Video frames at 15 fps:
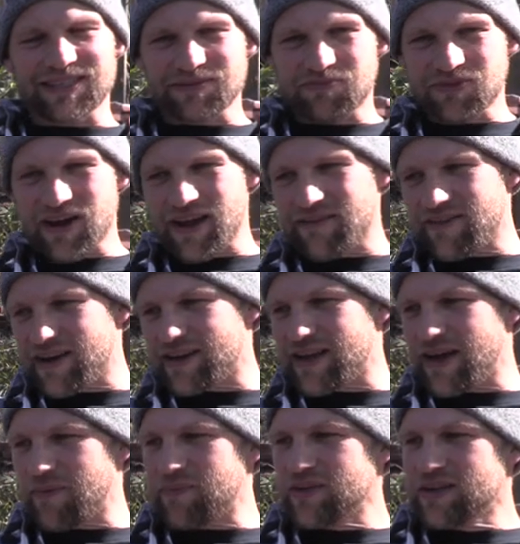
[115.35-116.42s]
is bright right
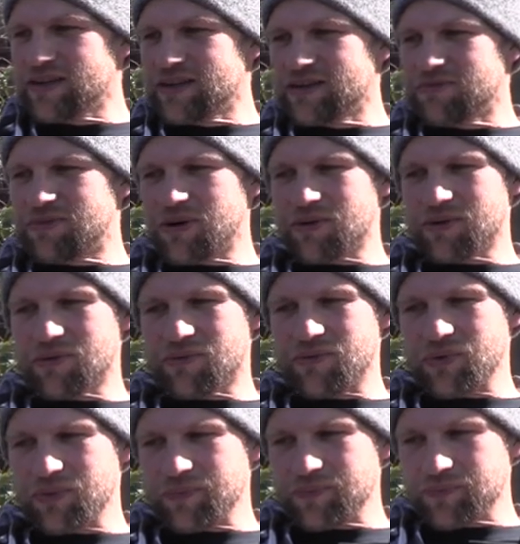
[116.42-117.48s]
now, poking
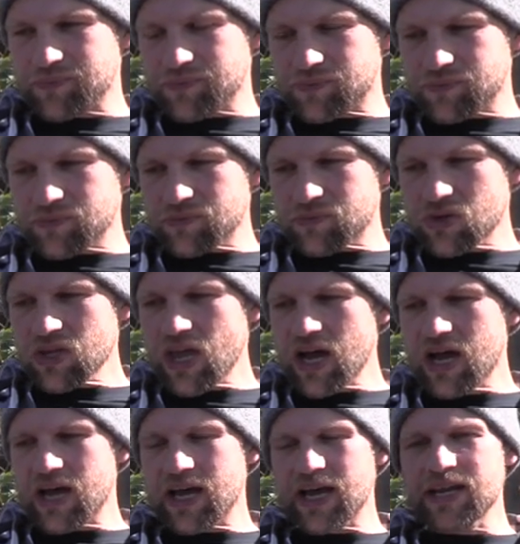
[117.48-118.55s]
through.
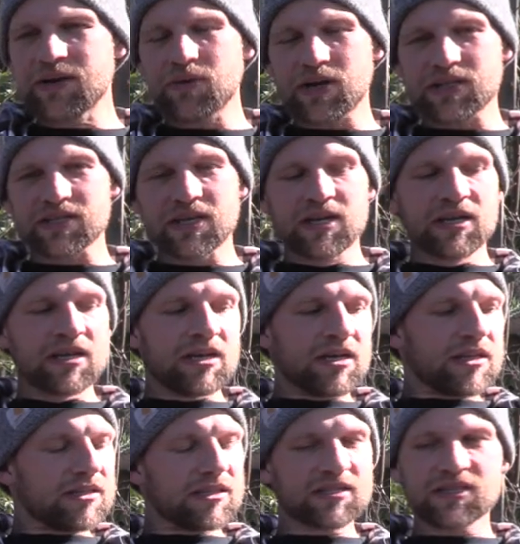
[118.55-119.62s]
Uh, anyways.
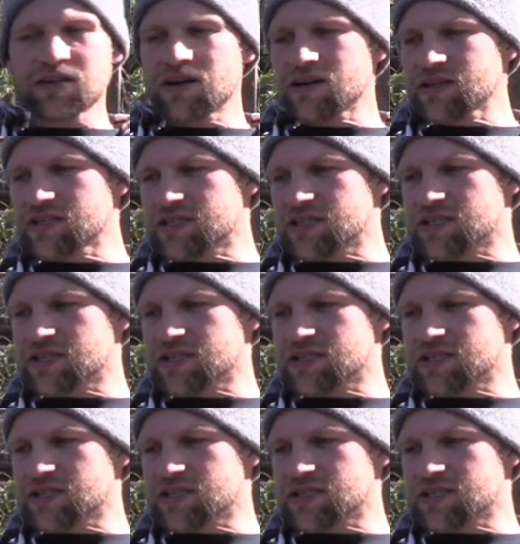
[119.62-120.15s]
The song is